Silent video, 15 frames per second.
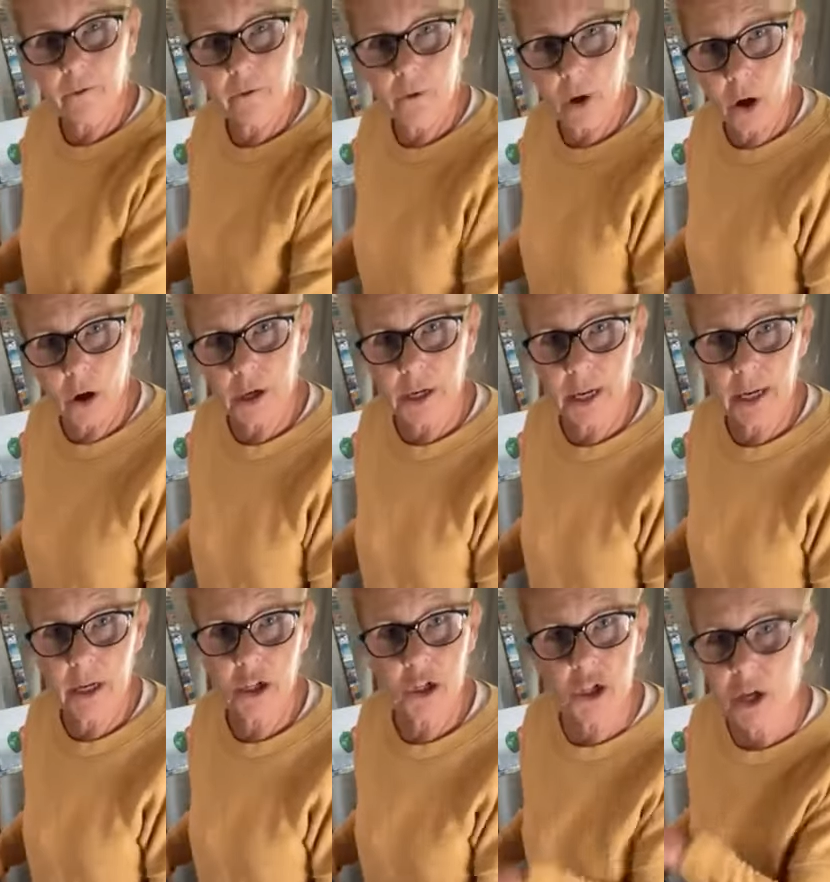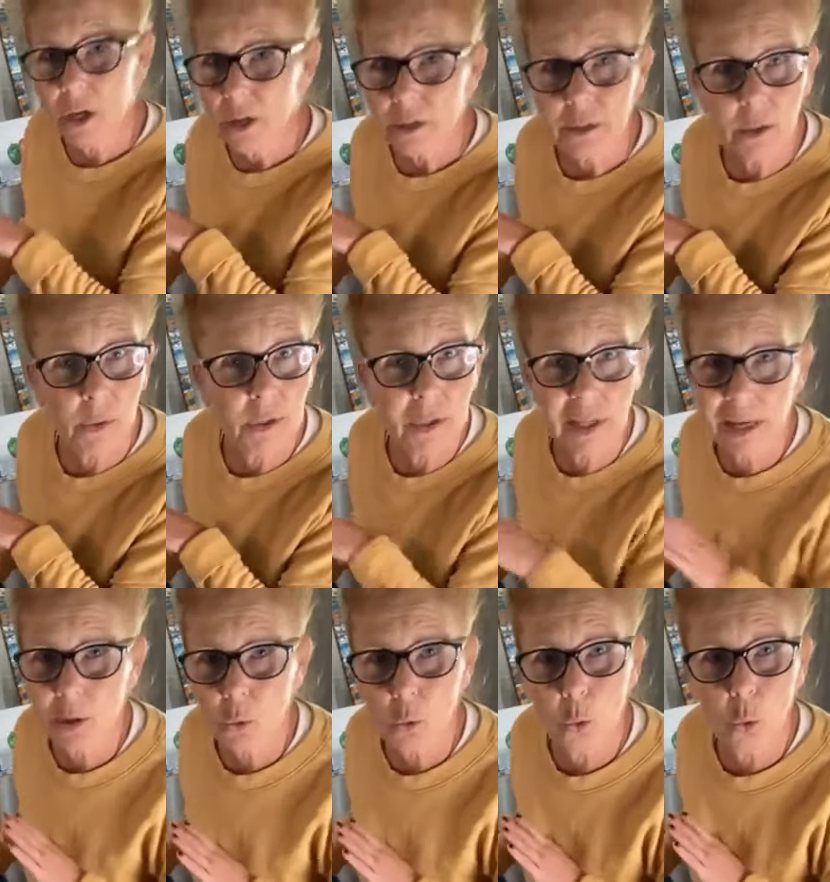varnish, so it's
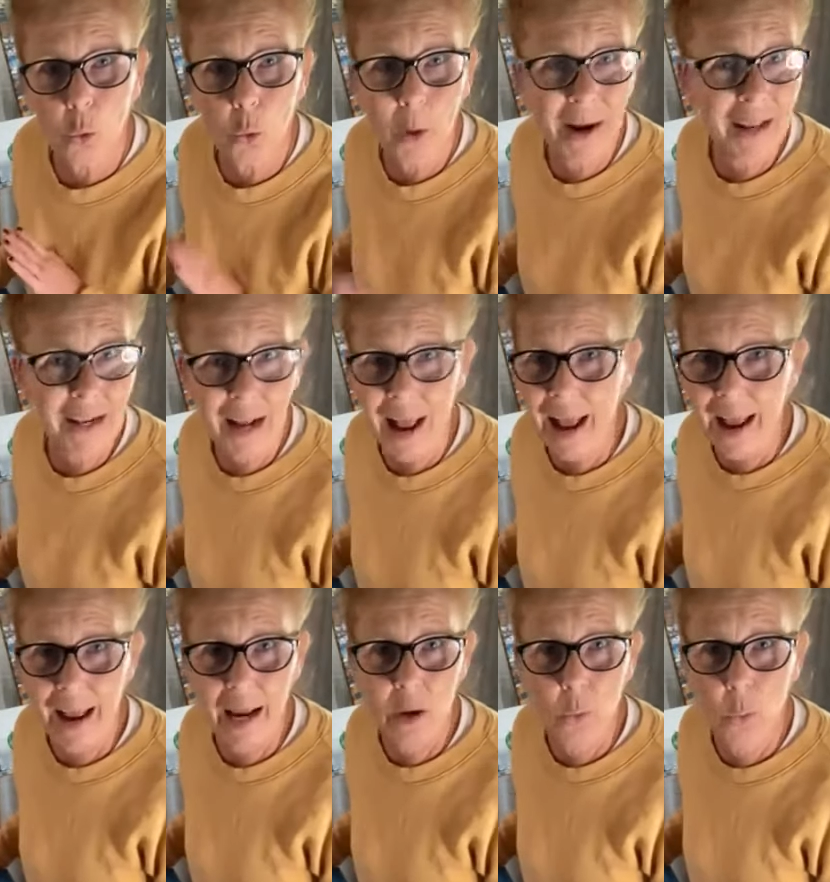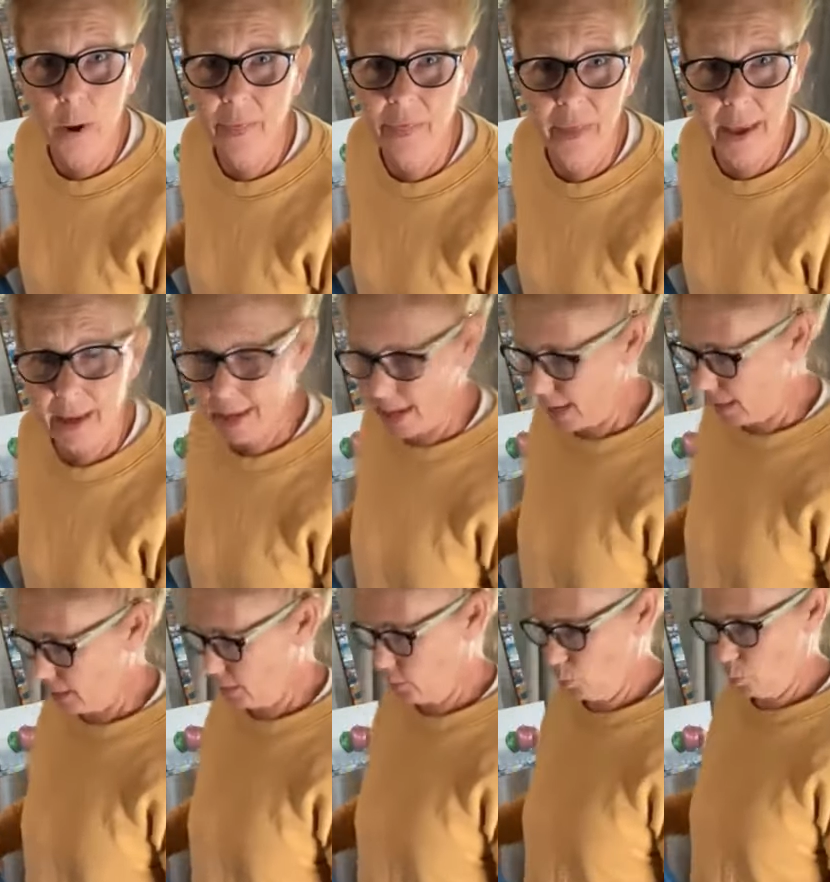like ready to hang when they
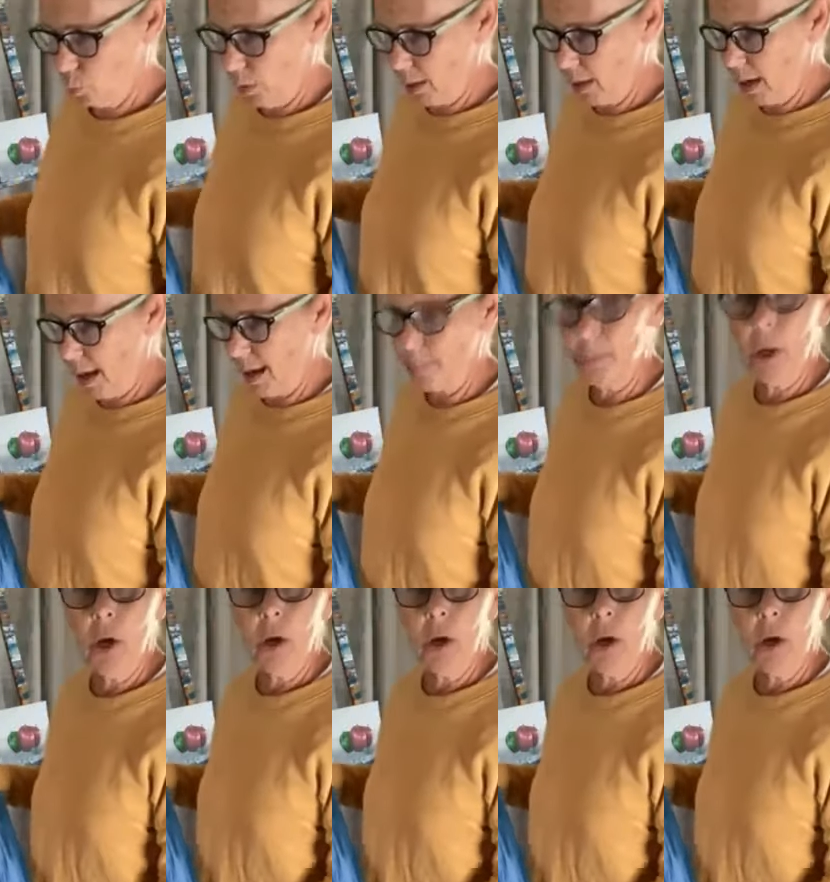get it, ready to hang.